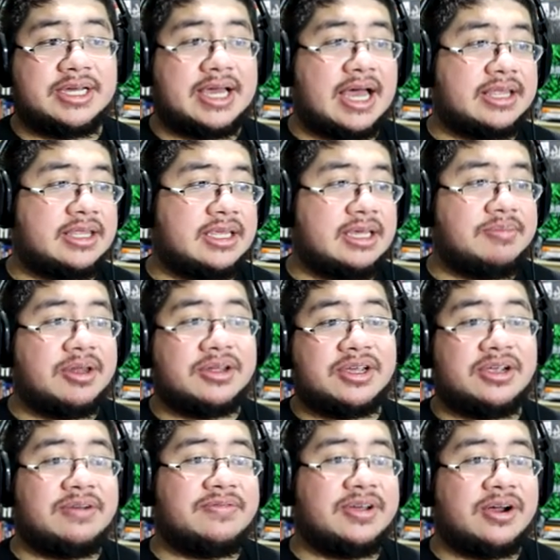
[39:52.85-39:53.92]
I got the Metal
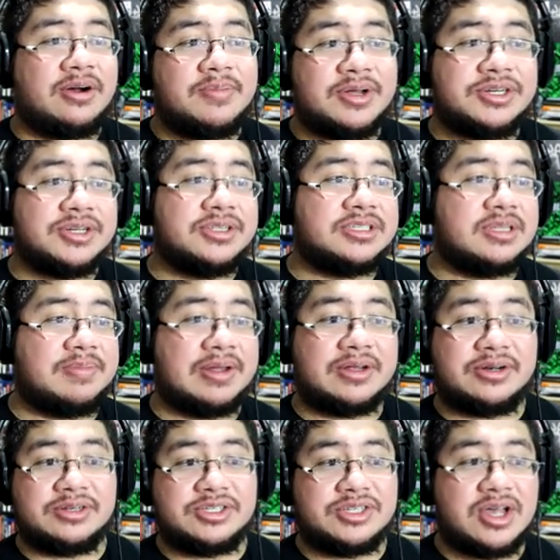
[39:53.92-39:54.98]
Gear VR missions, the Metal
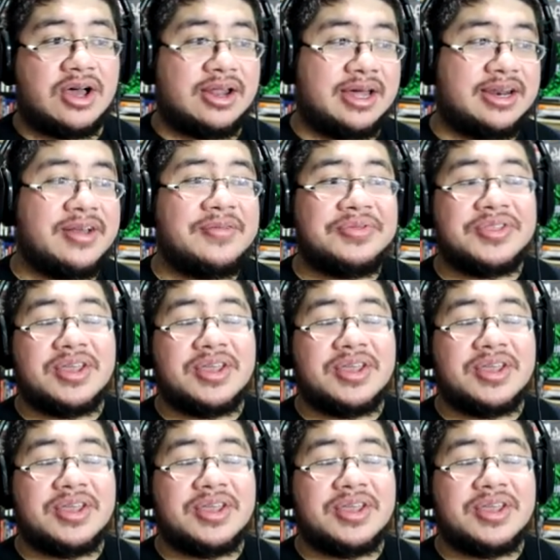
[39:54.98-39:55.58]
Gear Solid,